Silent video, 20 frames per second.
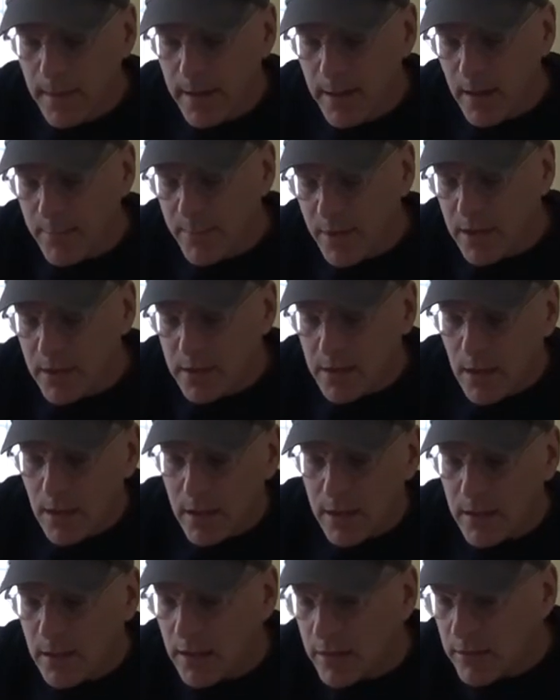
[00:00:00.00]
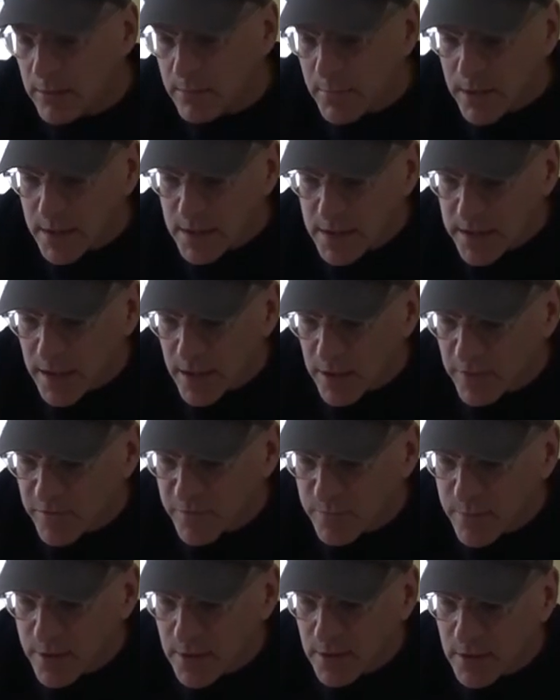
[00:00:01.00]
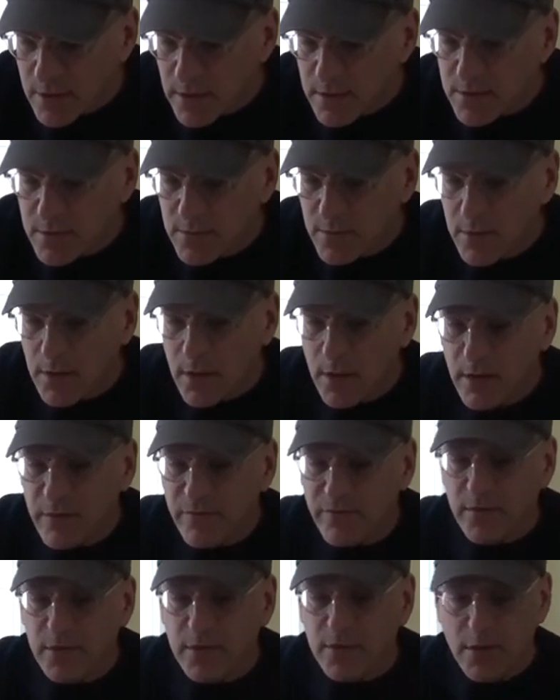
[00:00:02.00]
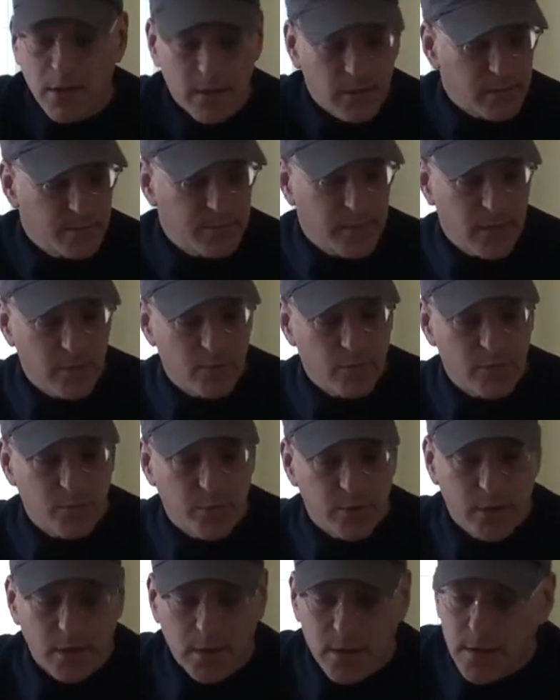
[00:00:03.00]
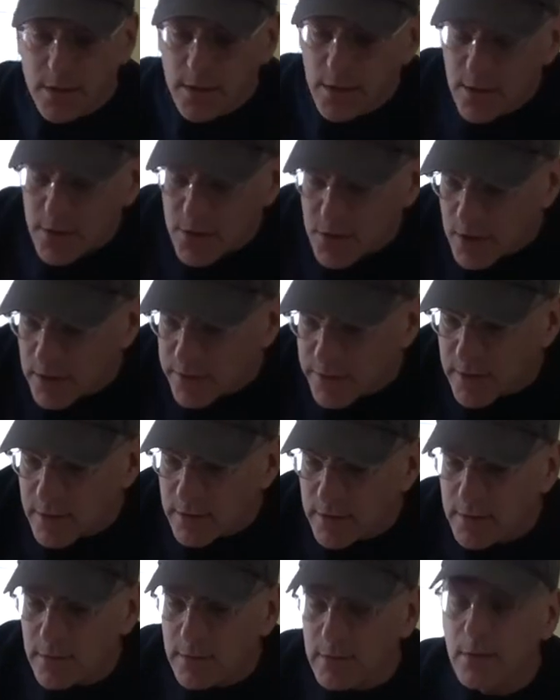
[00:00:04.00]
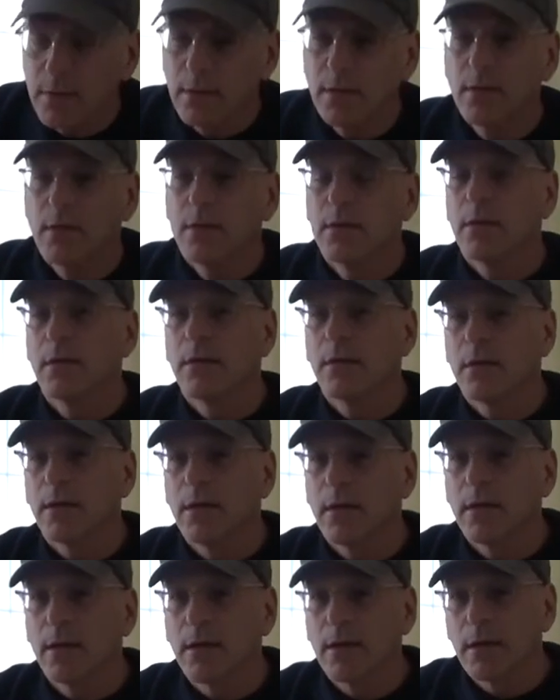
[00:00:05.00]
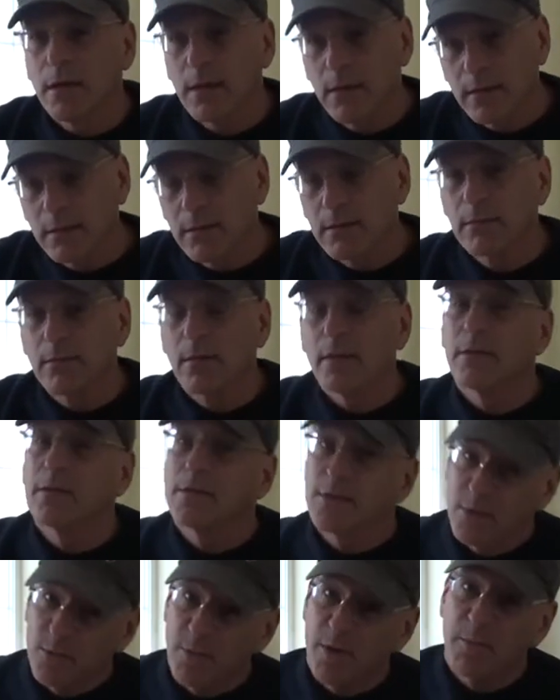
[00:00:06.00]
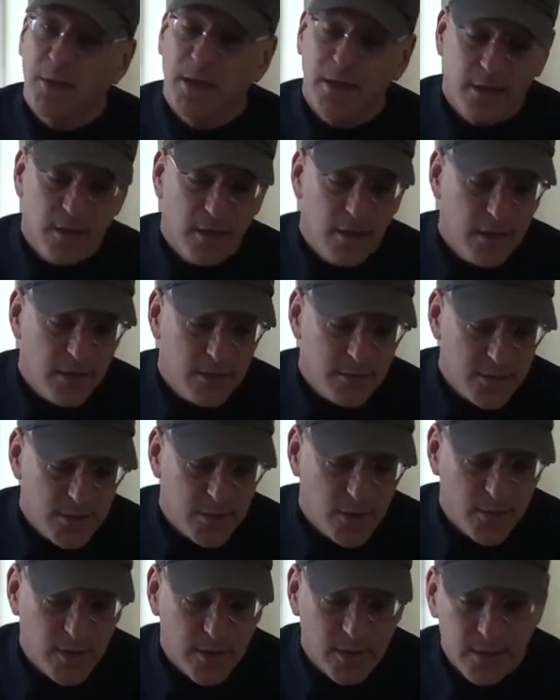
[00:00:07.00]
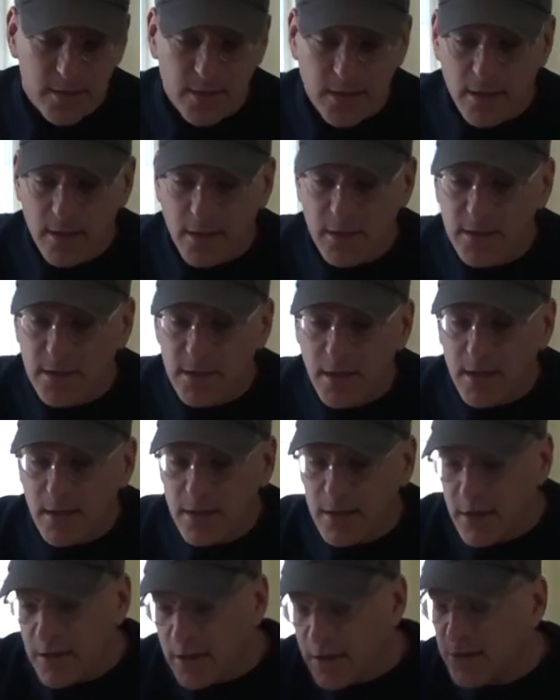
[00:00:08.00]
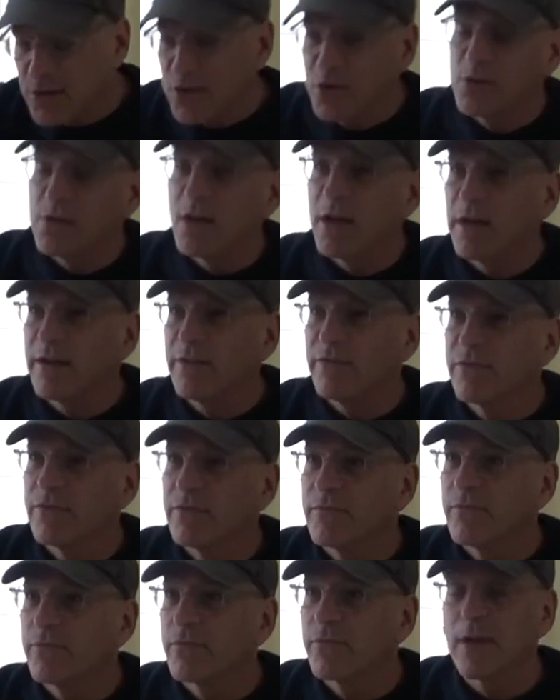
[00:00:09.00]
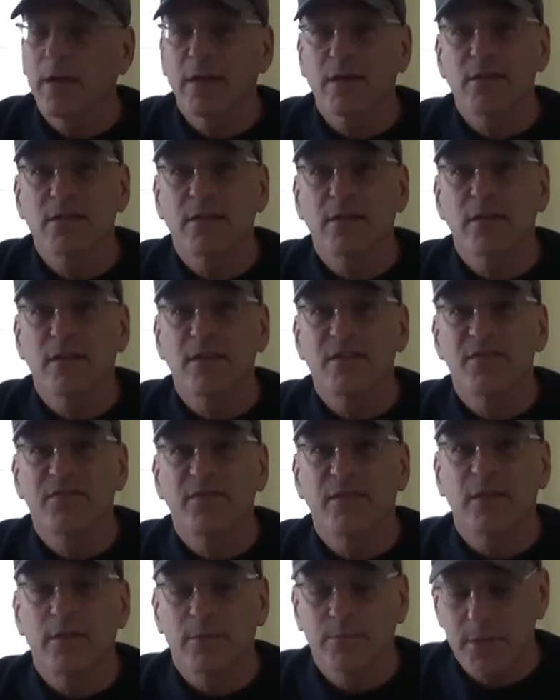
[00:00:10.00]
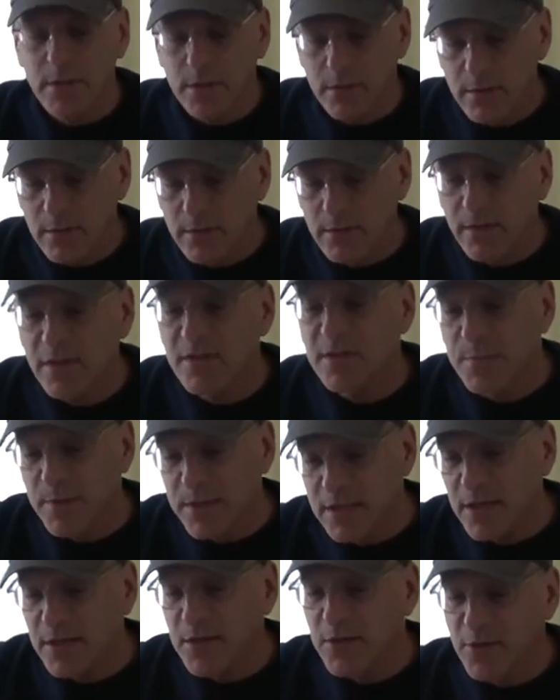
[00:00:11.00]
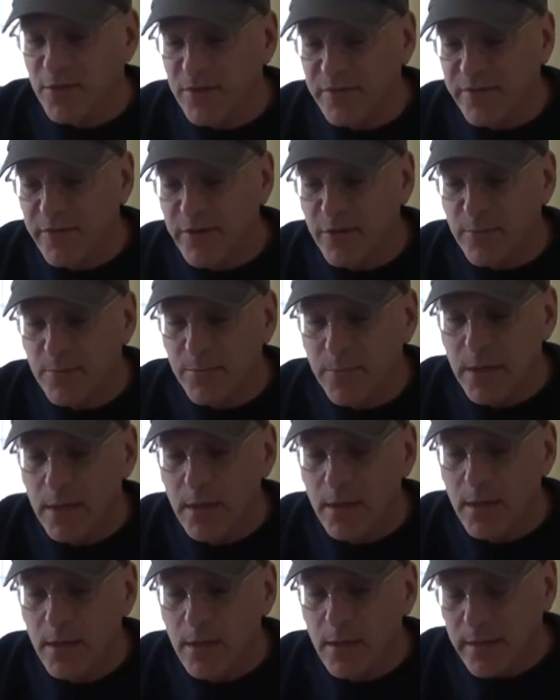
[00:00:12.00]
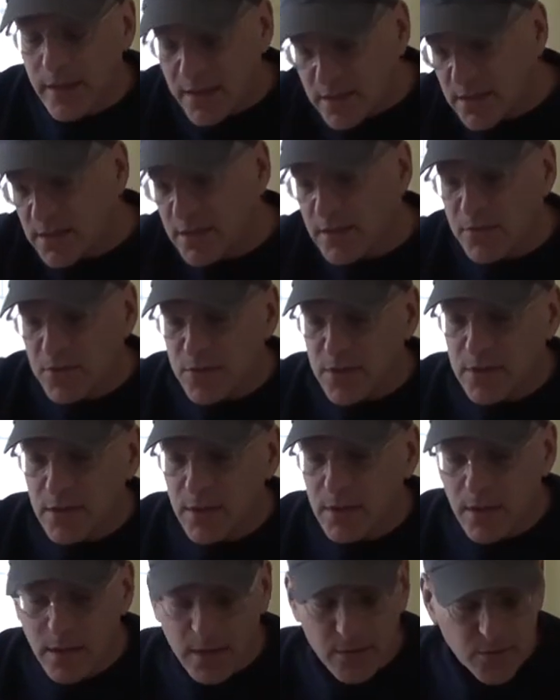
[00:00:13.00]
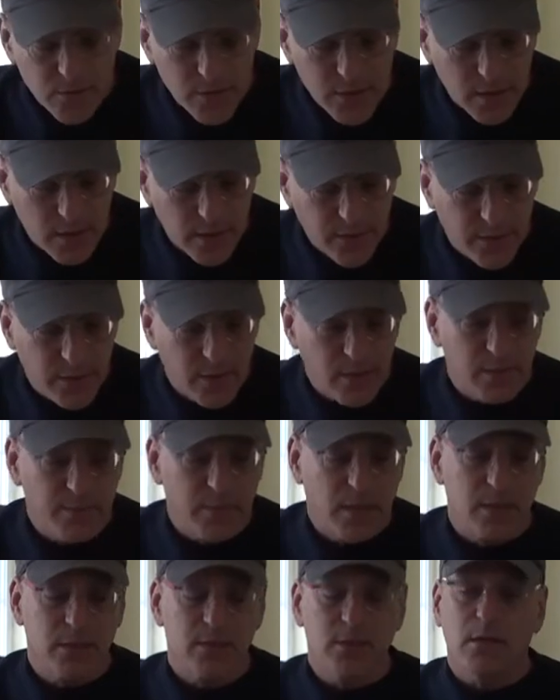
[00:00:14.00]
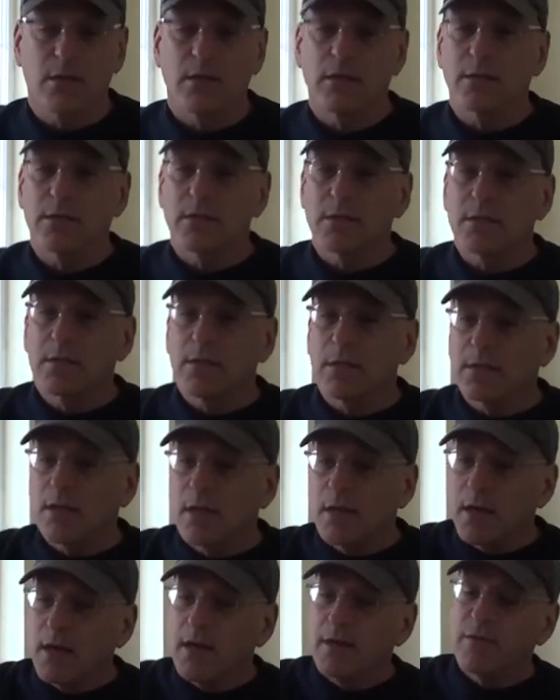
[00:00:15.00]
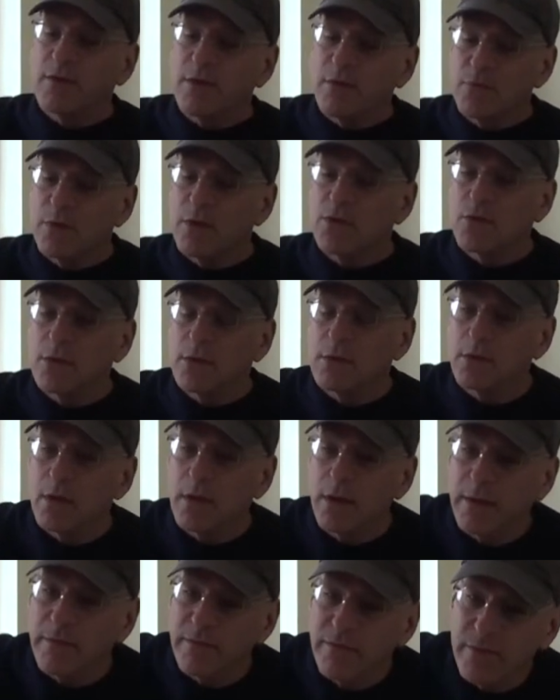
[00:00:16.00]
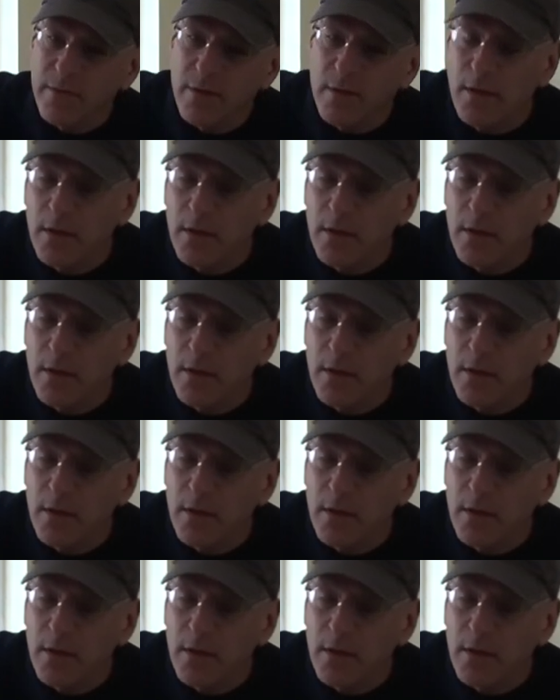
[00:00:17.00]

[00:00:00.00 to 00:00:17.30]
and Dario and myself, because we often talk about when we're going to see each other and until we meet again. So it's taken on a new life thanks to these films, this particular film. And that's the interesting thing about songs, is that they have an original life,